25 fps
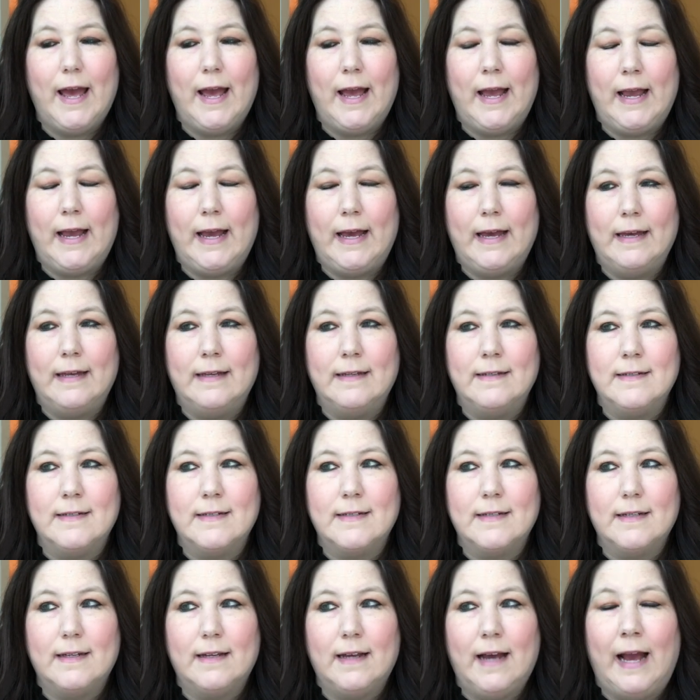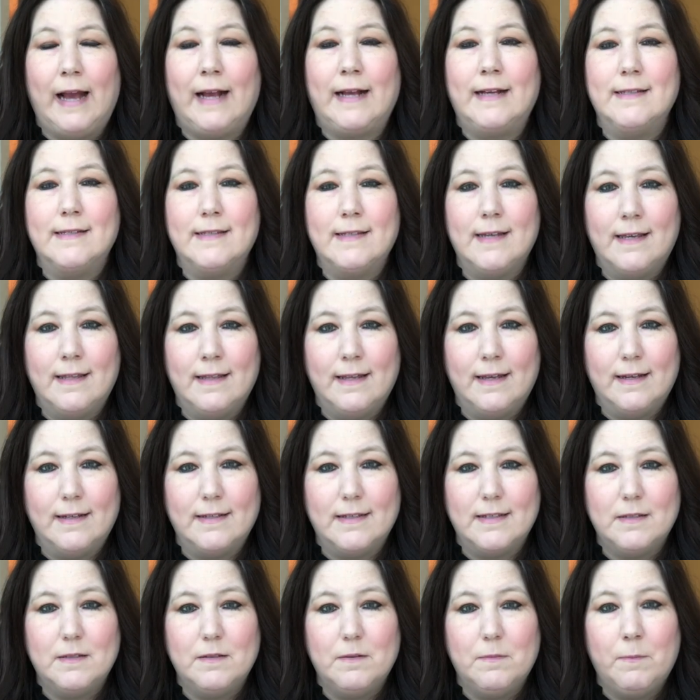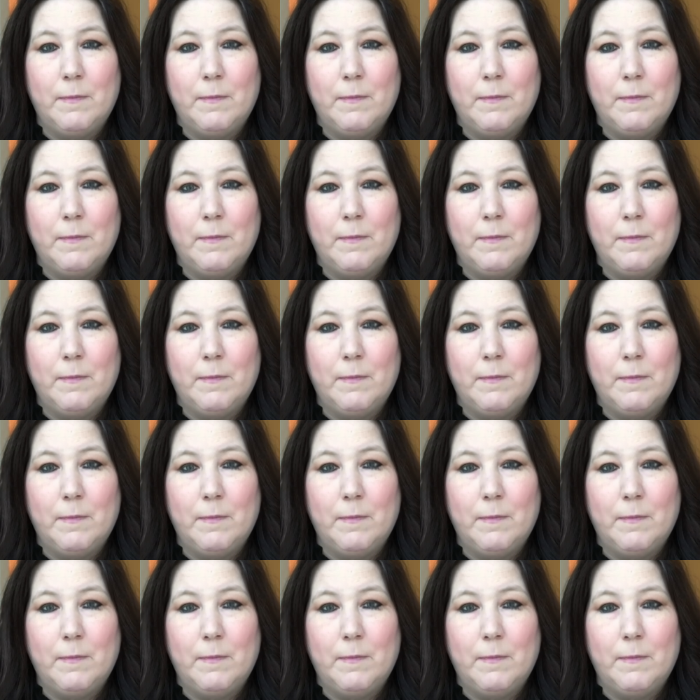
and I can say this: